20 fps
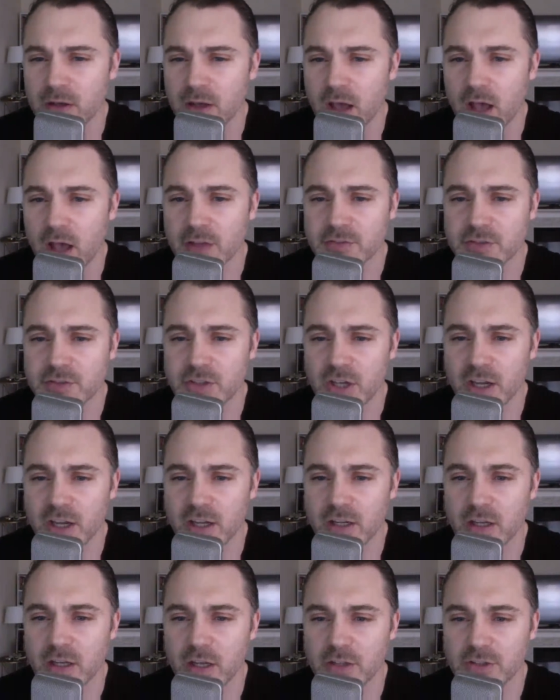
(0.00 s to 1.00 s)

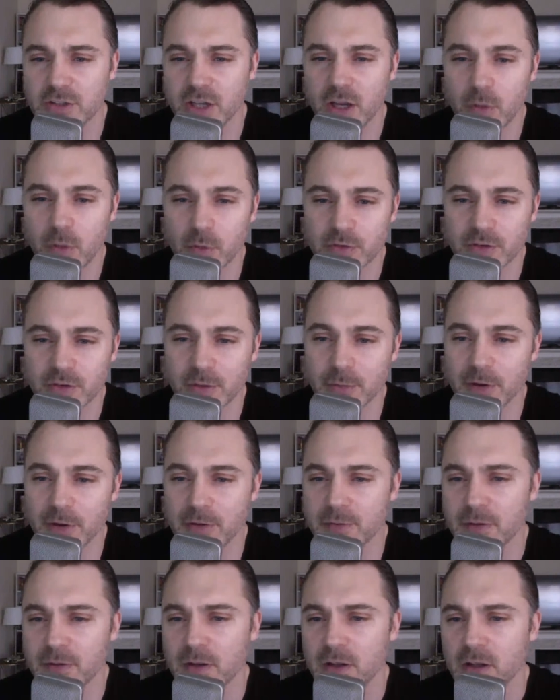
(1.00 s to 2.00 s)
SJJ, what's up, man?
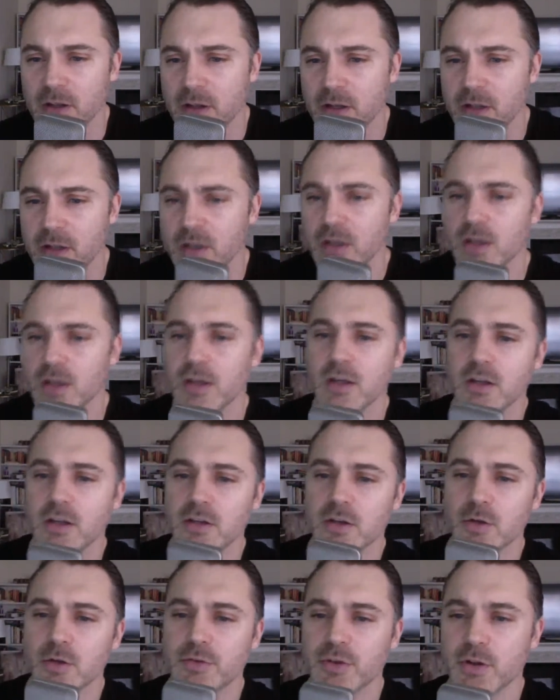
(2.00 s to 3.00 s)

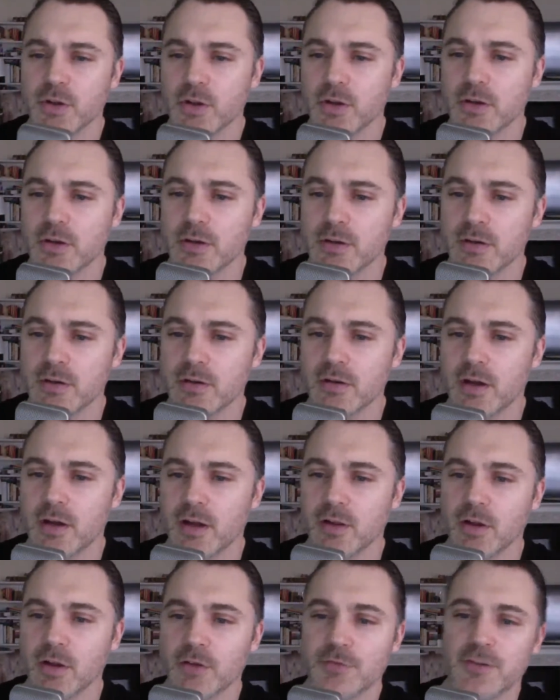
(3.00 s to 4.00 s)
Yo, Dylan, I
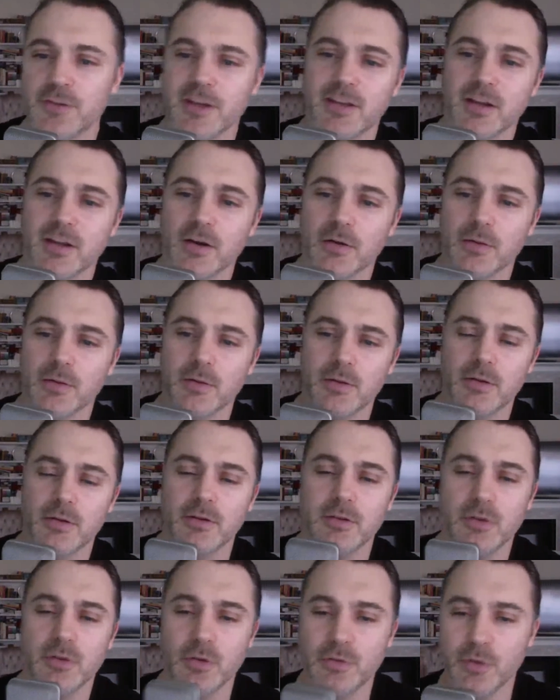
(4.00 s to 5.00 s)
love. Take care.
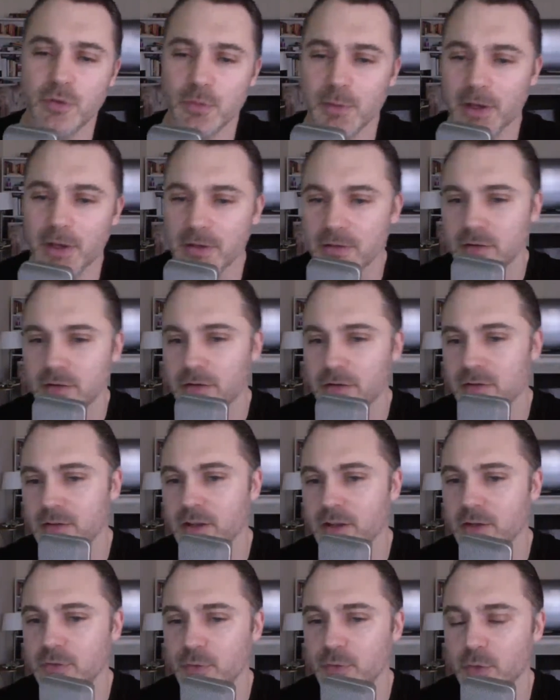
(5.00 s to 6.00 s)
You too, man.
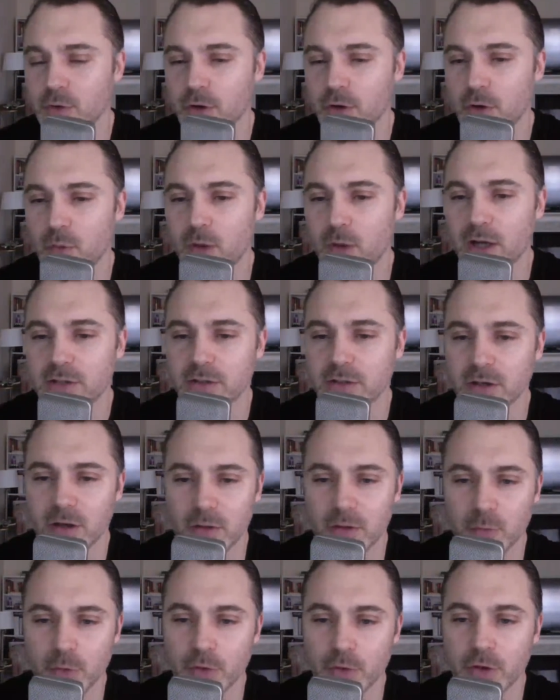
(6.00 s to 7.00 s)
Thanks for watching. I
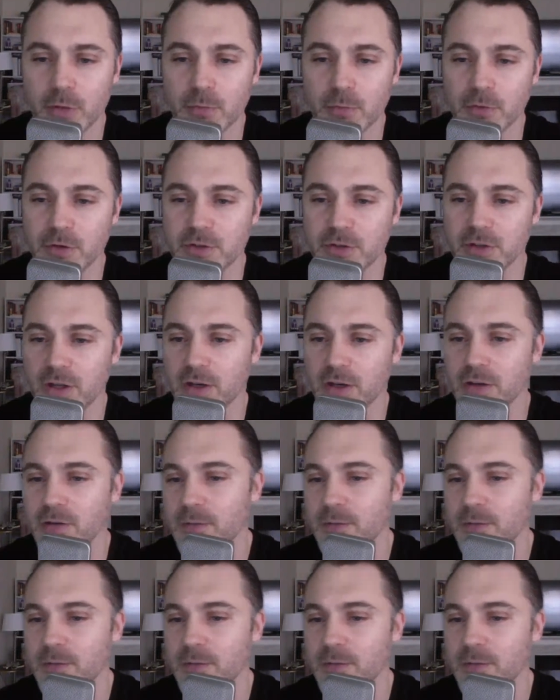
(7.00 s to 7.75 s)
really appreciate it.